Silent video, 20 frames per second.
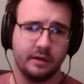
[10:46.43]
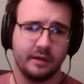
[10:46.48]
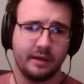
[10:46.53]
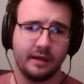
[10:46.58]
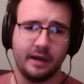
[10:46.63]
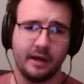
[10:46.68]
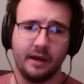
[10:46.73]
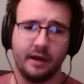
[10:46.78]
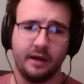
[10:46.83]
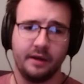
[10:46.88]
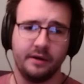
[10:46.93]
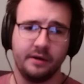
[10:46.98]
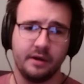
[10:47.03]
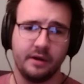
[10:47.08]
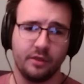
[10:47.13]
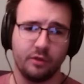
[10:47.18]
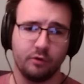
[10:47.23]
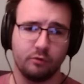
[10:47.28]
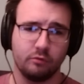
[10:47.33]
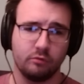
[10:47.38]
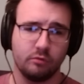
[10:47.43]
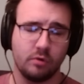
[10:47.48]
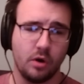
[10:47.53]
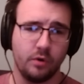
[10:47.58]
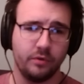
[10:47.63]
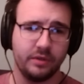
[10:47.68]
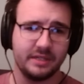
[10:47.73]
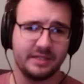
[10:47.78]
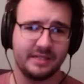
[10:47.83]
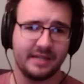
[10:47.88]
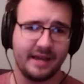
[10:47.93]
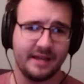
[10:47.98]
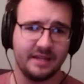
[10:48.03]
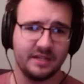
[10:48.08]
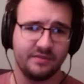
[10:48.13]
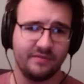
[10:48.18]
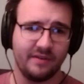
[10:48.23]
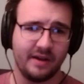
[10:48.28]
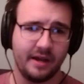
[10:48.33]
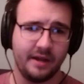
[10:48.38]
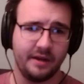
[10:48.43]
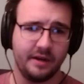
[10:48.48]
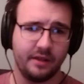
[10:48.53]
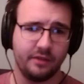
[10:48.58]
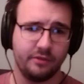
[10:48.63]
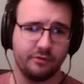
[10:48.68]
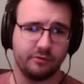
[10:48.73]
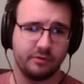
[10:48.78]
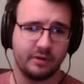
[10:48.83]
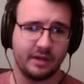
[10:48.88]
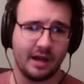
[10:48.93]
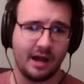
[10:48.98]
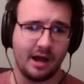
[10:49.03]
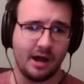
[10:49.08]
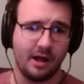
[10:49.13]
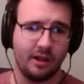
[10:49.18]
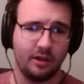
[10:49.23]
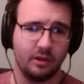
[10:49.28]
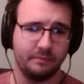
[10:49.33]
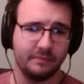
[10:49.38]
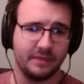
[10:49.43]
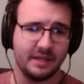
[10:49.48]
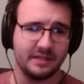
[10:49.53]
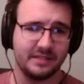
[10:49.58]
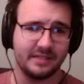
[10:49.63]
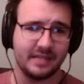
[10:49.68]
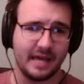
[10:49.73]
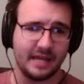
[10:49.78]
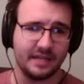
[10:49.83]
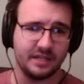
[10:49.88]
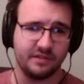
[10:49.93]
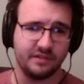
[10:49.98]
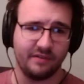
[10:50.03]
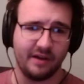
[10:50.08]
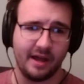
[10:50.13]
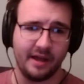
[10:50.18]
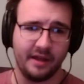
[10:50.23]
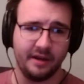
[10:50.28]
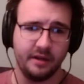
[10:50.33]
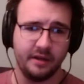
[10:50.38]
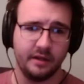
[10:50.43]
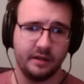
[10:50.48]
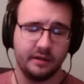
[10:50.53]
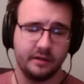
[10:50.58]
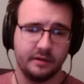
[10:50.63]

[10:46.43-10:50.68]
Got another row that's satisfied, another column that's satisfied.